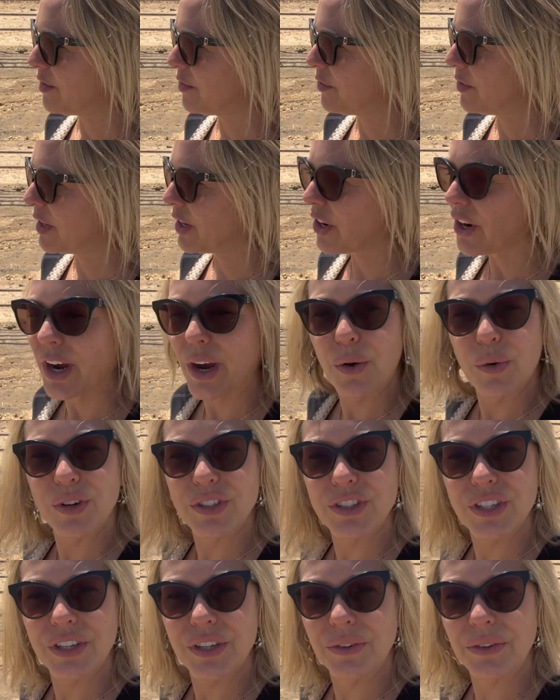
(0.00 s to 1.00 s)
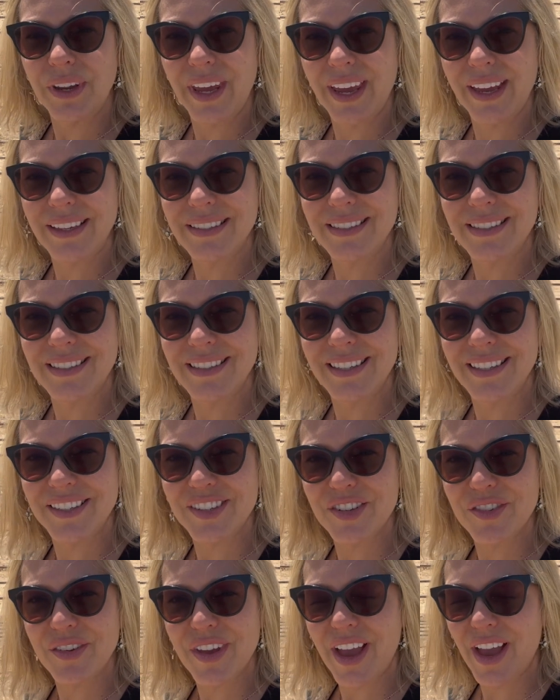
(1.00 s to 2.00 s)
Figure out what to do next
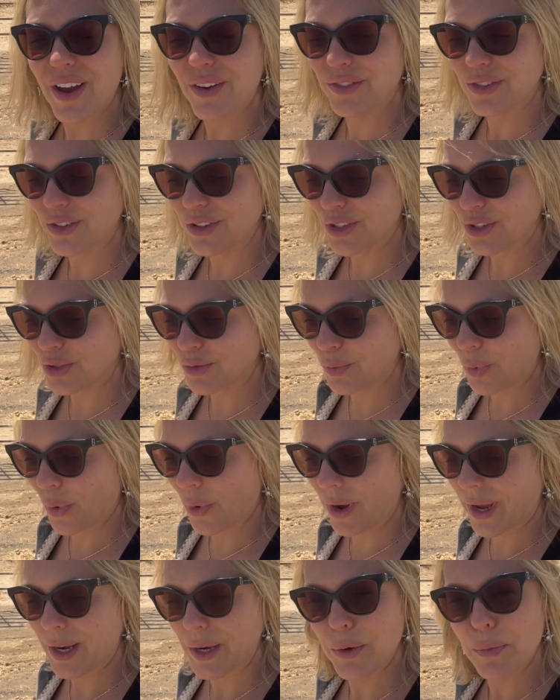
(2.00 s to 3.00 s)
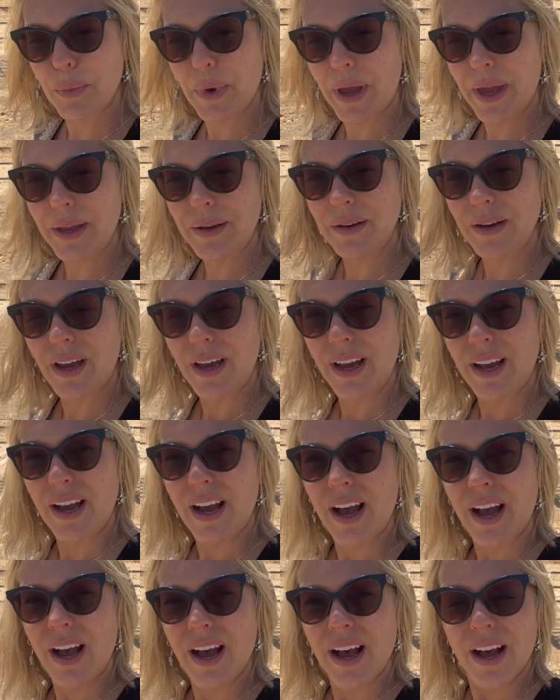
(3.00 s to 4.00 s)
after this point. But
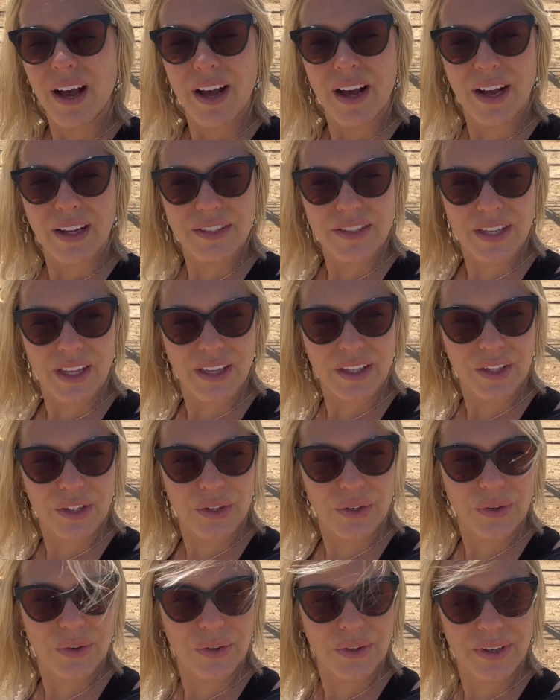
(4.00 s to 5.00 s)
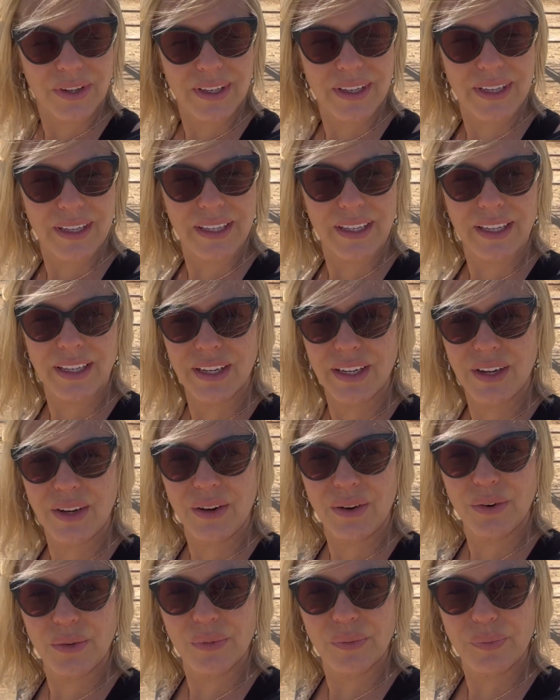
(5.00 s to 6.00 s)
I'll tell you,
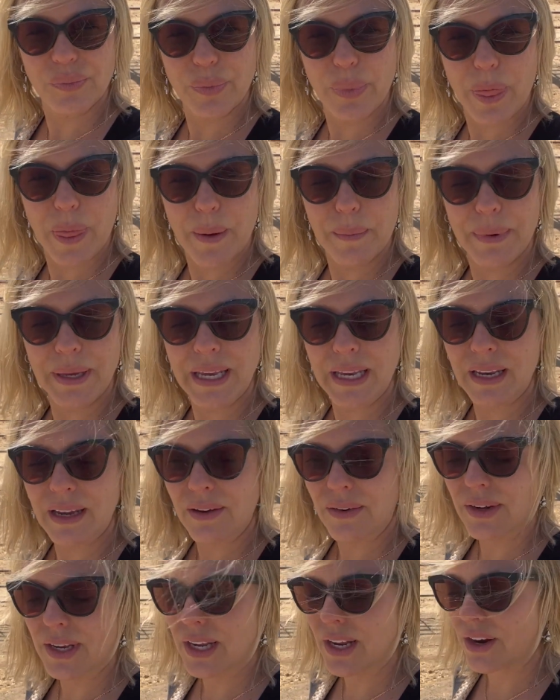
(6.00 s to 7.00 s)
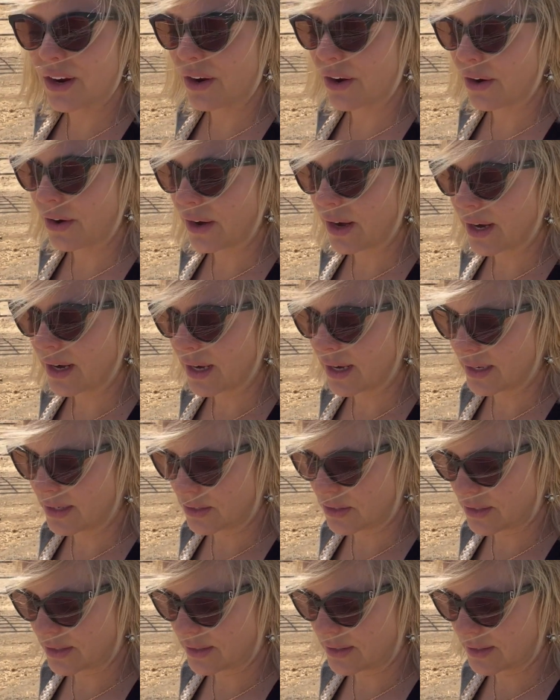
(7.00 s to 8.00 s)
being out here
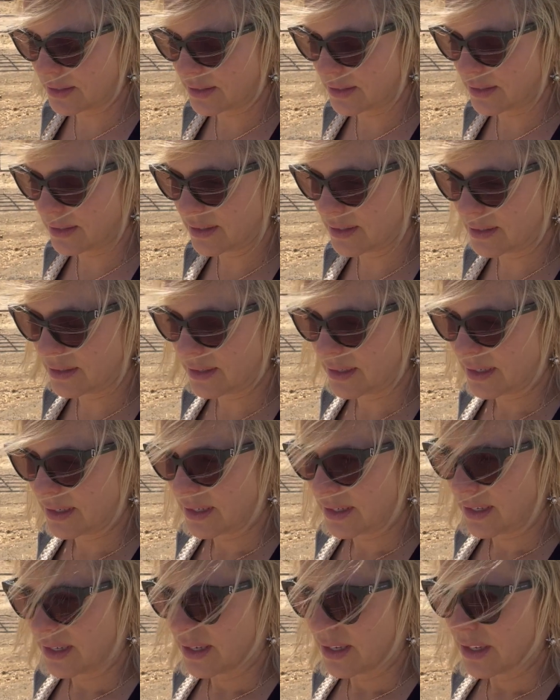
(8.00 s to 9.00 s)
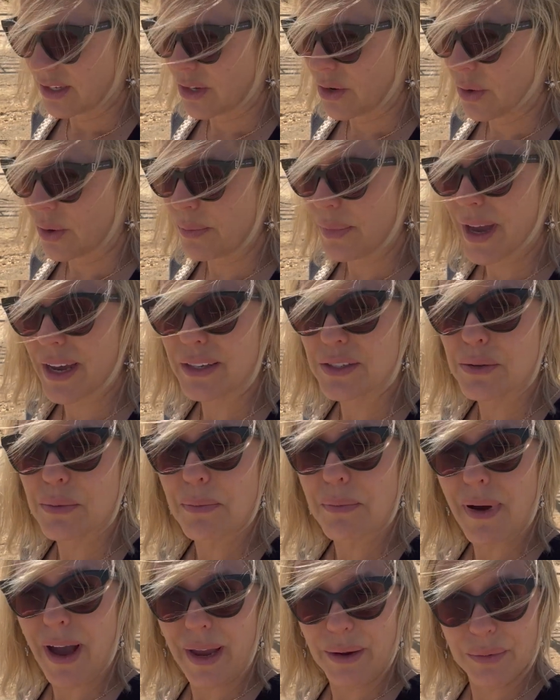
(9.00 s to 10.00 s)
and just going back to
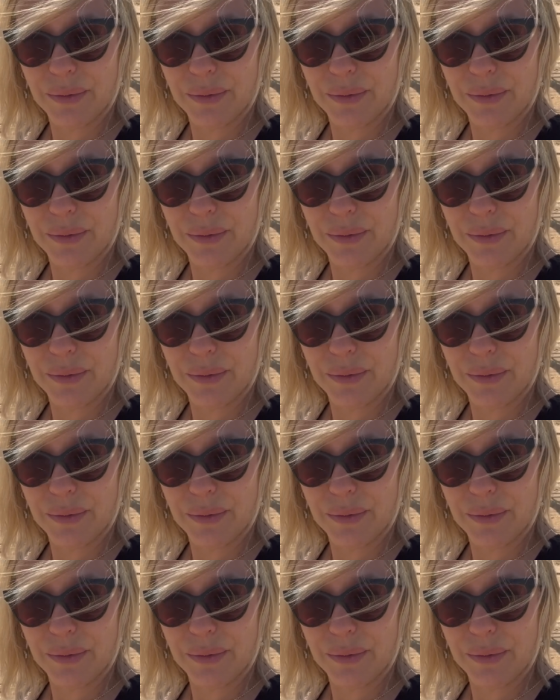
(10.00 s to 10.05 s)
my